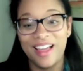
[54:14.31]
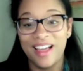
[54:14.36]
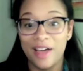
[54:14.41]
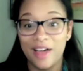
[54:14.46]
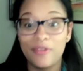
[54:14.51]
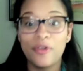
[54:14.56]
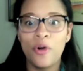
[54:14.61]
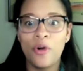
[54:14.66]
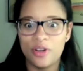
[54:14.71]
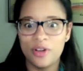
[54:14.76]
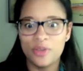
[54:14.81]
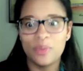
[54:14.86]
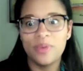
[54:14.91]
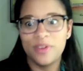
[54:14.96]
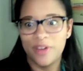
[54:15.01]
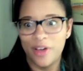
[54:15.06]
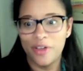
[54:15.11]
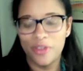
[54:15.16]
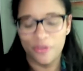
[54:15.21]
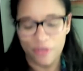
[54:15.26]
Of course, we
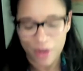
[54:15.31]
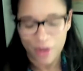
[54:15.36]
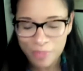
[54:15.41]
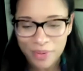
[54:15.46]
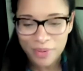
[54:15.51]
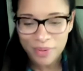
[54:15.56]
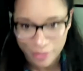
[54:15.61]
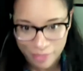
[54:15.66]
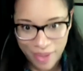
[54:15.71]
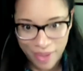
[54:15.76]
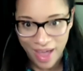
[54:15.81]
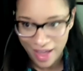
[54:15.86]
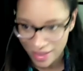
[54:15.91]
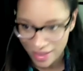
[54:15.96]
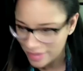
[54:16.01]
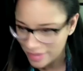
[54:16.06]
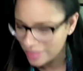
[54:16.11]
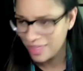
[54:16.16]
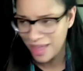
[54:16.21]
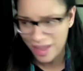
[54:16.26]
know the ripple impact.
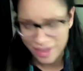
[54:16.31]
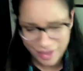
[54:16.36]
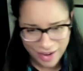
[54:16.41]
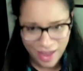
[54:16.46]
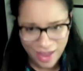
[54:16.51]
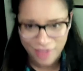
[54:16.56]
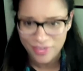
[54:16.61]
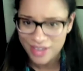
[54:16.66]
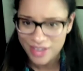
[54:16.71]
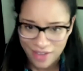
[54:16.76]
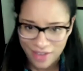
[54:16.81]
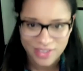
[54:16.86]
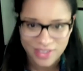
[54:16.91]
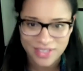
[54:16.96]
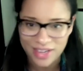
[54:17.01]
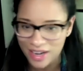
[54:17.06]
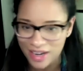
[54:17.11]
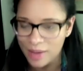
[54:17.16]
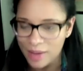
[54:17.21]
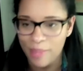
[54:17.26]
That can have a
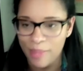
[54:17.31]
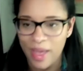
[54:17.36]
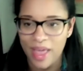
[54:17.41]
devastating